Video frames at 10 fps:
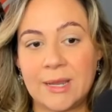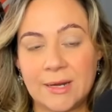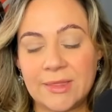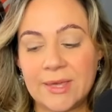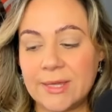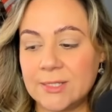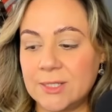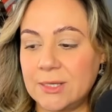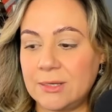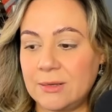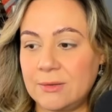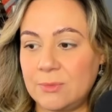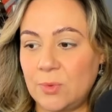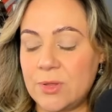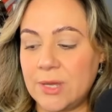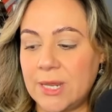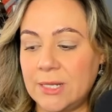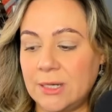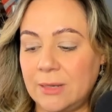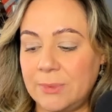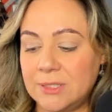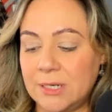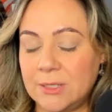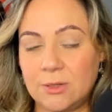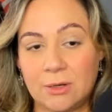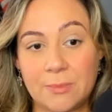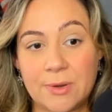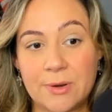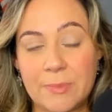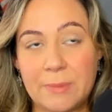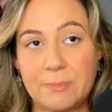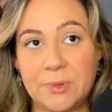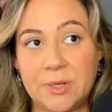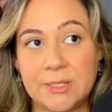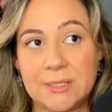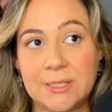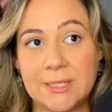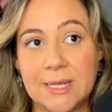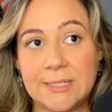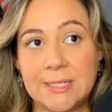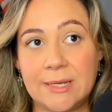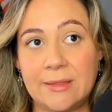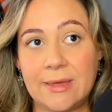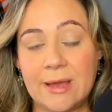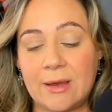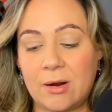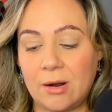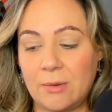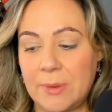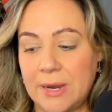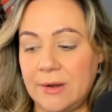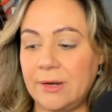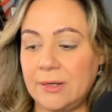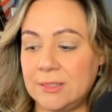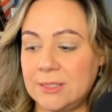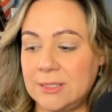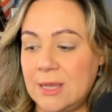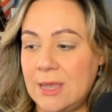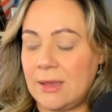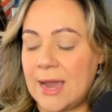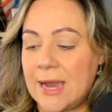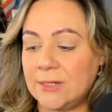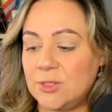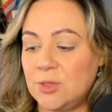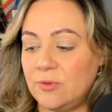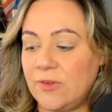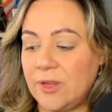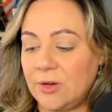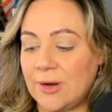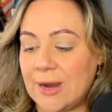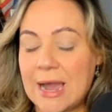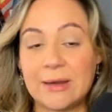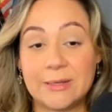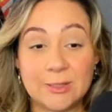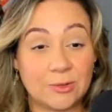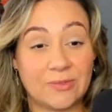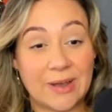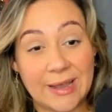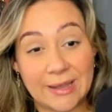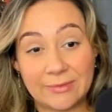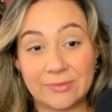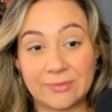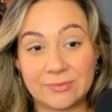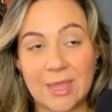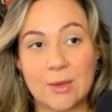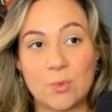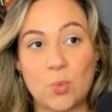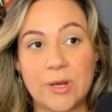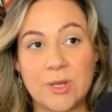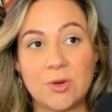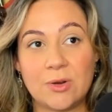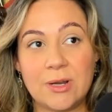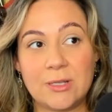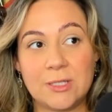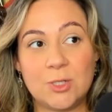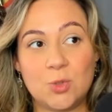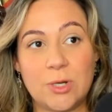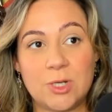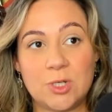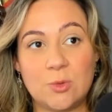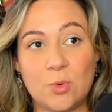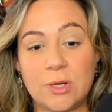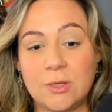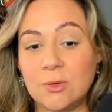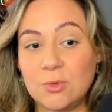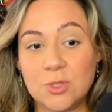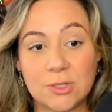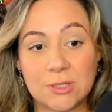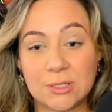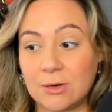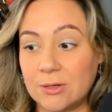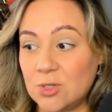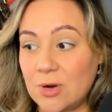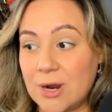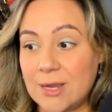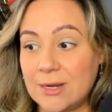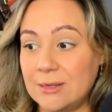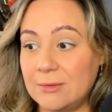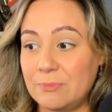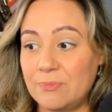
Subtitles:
And I think that's one of the key topics that I talk about in my book is this idea that our parents had to figure out how to survive. And when you're in a situation where you just are trying to